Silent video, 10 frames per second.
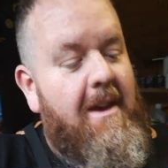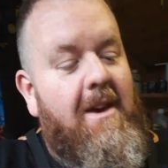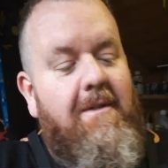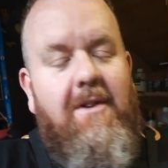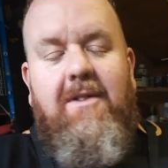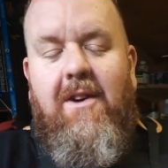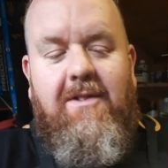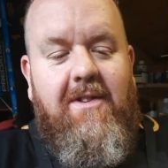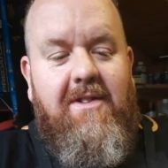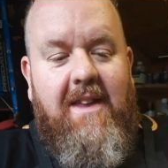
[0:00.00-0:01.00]
first cut's
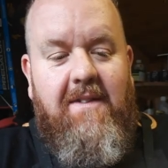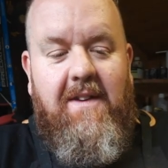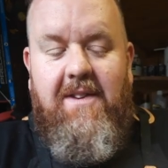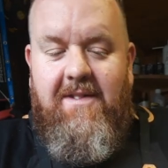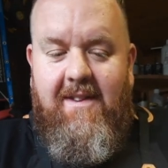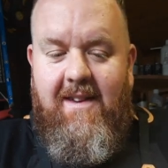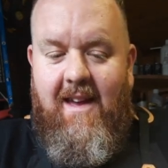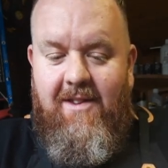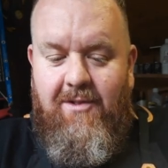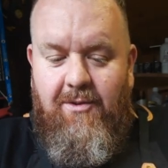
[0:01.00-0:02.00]
the stiffest,
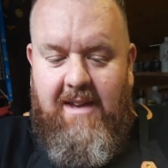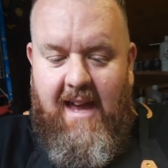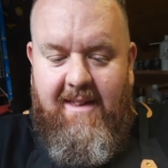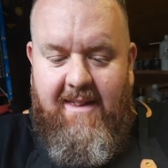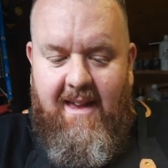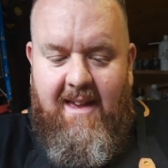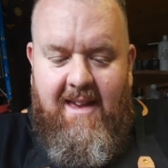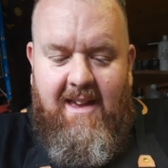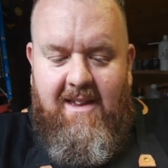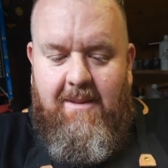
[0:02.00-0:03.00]
and as soon as you get there,
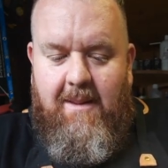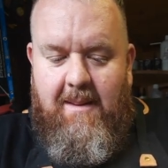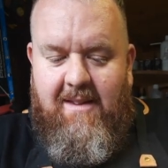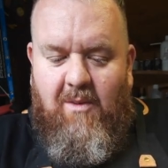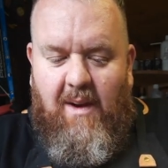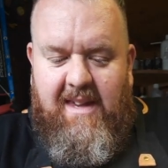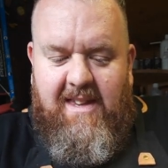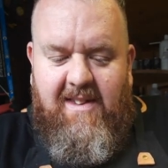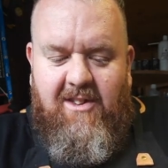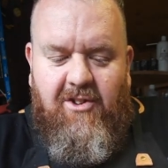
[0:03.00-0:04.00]
it's quite
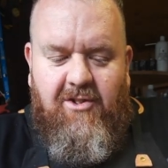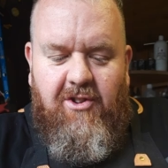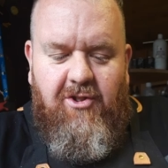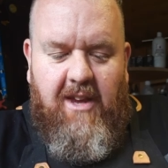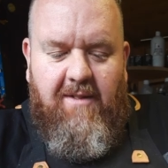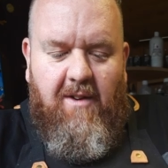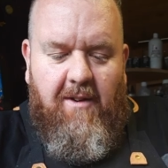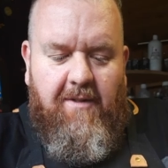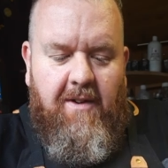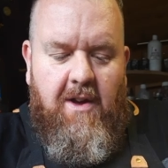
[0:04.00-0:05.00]
easy just to shave
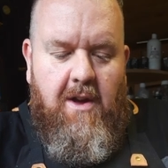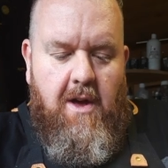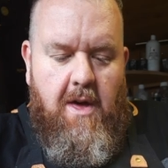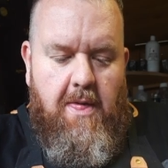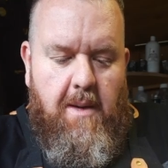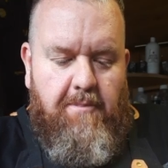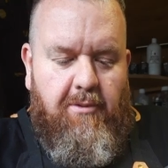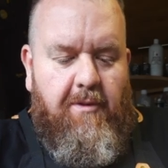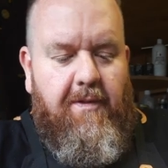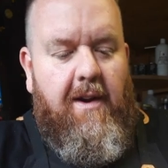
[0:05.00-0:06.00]
off the
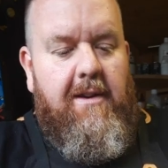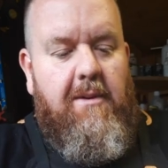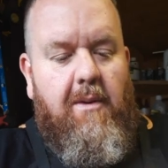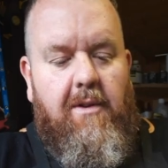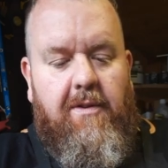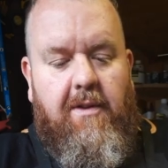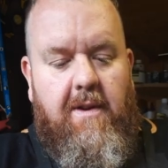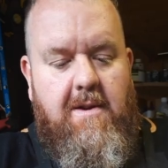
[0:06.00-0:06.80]
profile you want.